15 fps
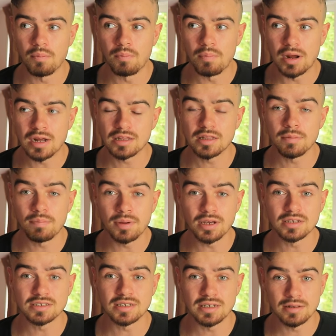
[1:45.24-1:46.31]
made the
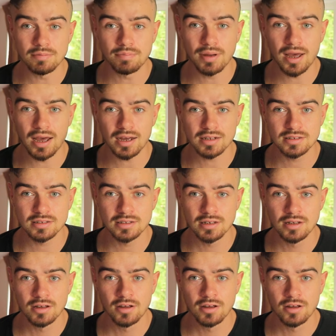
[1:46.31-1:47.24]
biggest impact